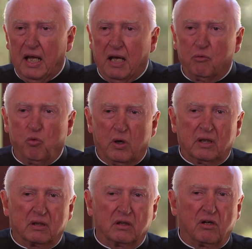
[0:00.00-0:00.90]
And
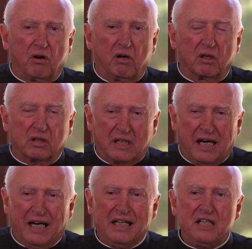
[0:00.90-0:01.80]
what
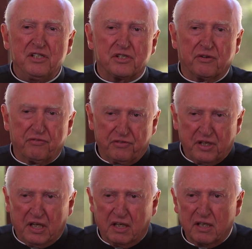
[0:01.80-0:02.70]
kinds of
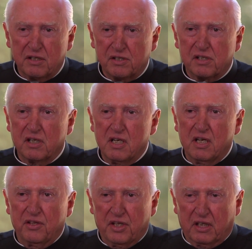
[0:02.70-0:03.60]
things
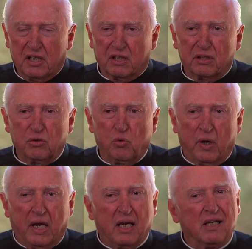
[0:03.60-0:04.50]
that get in the
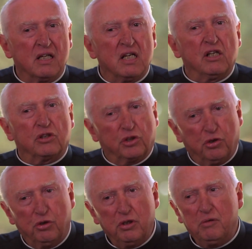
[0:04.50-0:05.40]
way
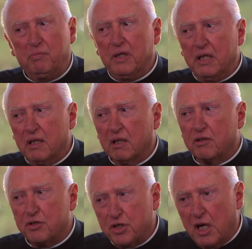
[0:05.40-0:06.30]
could be
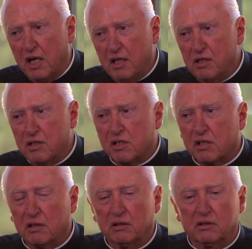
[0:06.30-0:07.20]

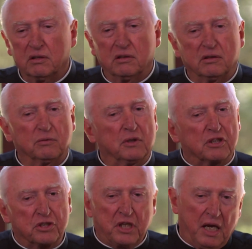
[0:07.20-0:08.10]
changed,
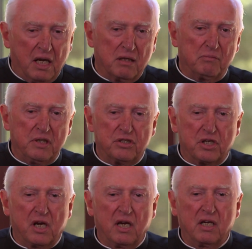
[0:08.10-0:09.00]
which can't be
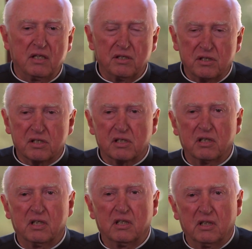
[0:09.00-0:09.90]
changed?
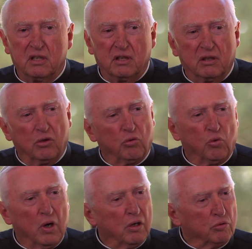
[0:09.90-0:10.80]

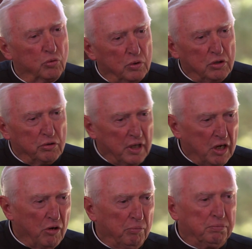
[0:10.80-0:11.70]
What will
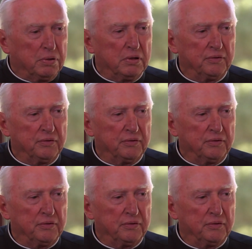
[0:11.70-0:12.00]
help?